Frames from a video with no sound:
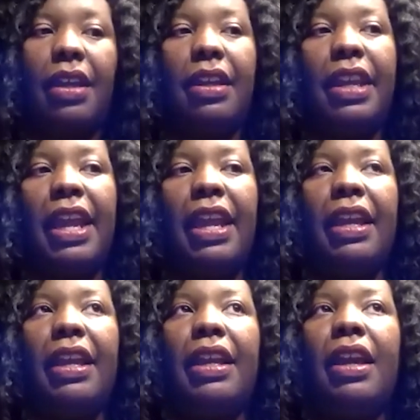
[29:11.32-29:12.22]

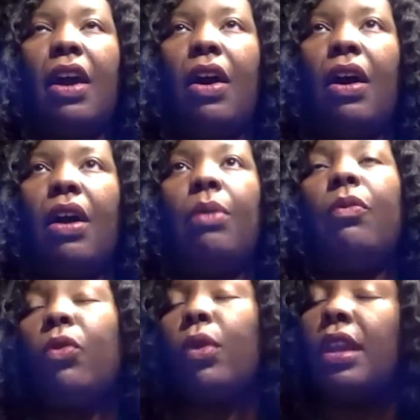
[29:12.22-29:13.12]
they are
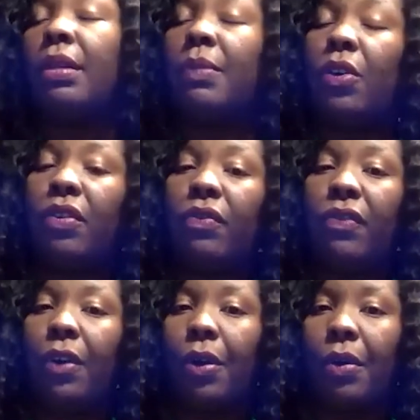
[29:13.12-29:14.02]
really moving
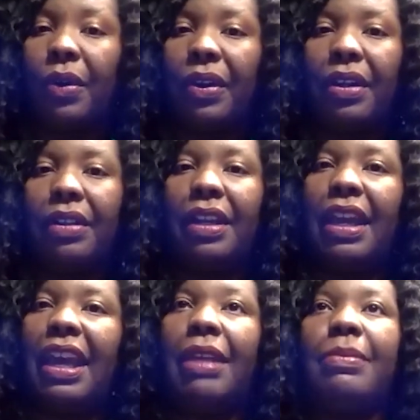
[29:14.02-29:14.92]
forward.
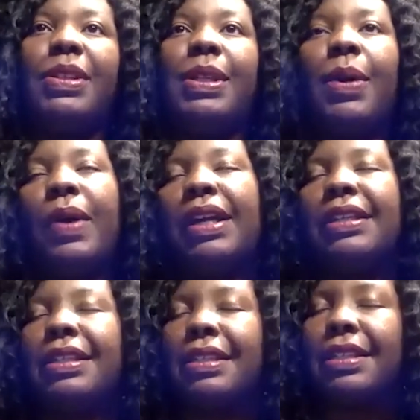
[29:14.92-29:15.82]
And I'm so
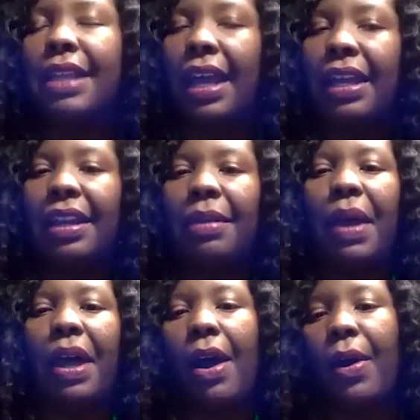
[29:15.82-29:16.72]
excited
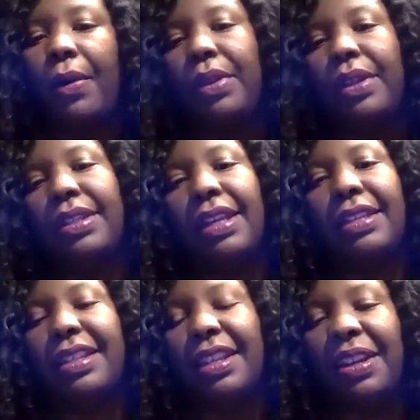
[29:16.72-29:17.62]
about all the
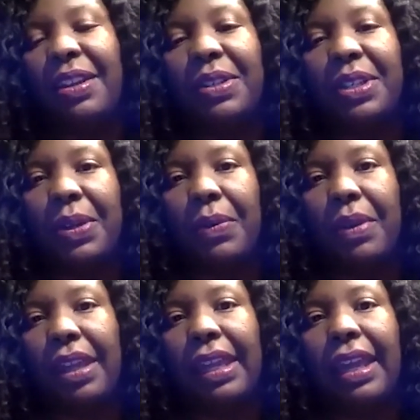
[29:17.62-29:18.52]
things that they're
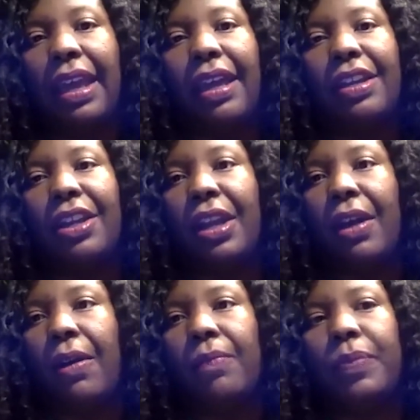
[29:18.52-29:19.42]
doing. You
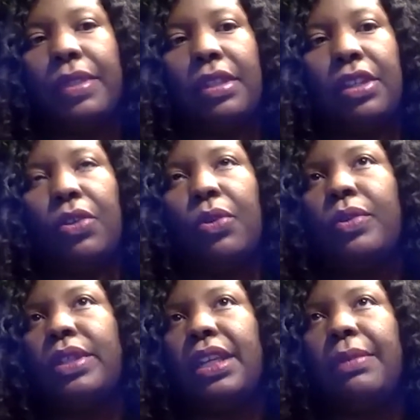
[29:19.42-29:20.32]
know, you'll
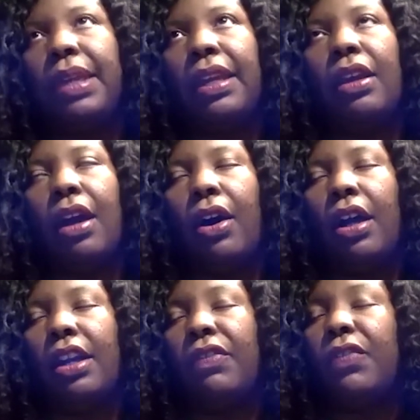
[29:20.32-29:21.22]
see me
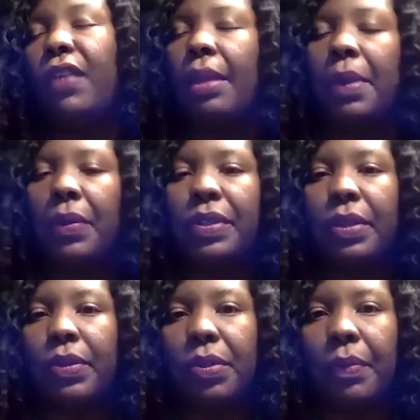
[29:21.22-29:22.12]
on if you follow me on
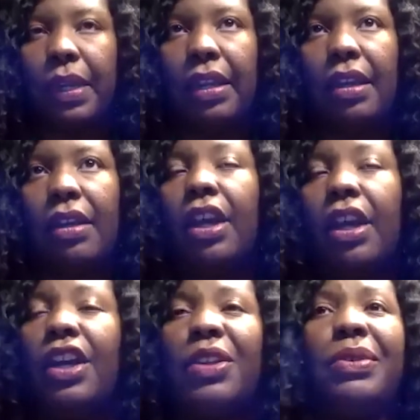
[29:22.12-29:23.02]
social media
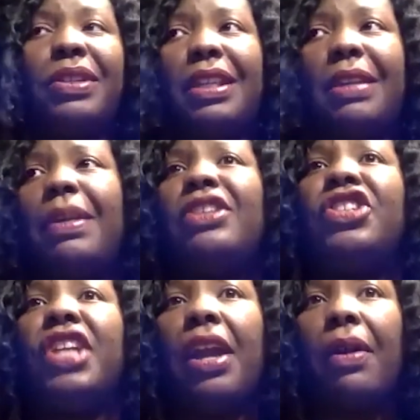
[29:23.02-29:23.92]
you'll see me
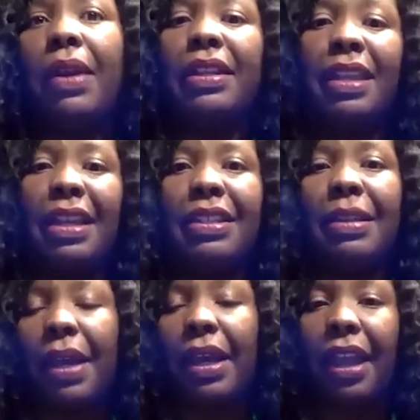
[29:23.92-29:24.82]
sharing things that
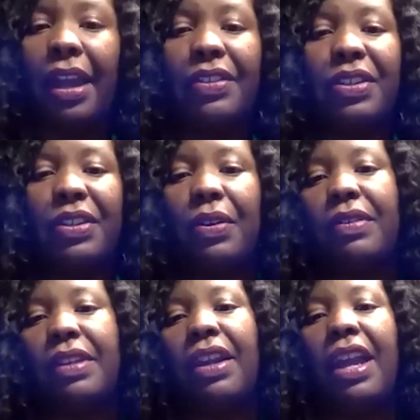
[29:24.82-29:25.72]
my clients are
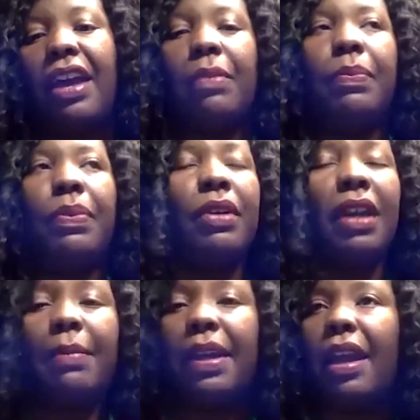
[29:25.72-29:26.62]
doing they have a book
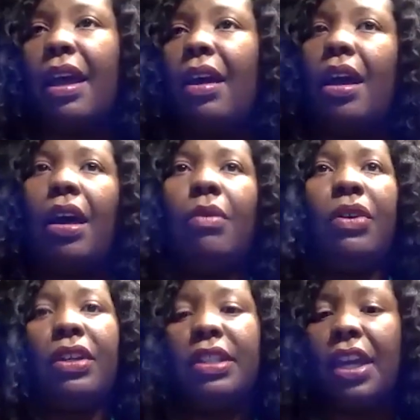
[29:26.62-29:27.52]
coming out i
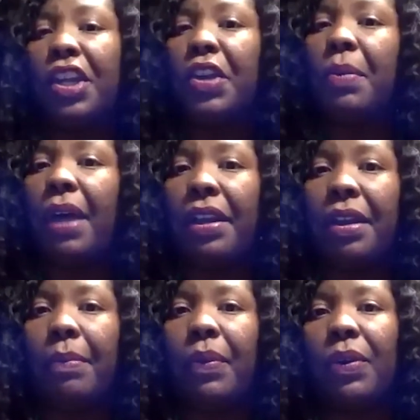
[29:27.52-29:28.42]
want to tell you about
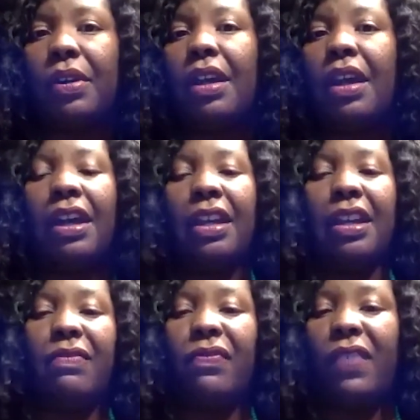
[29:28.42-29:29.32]
their book an
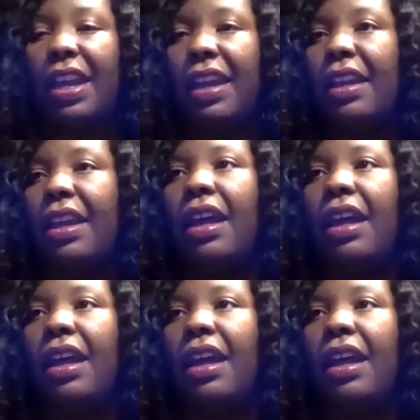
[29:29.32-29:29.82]
event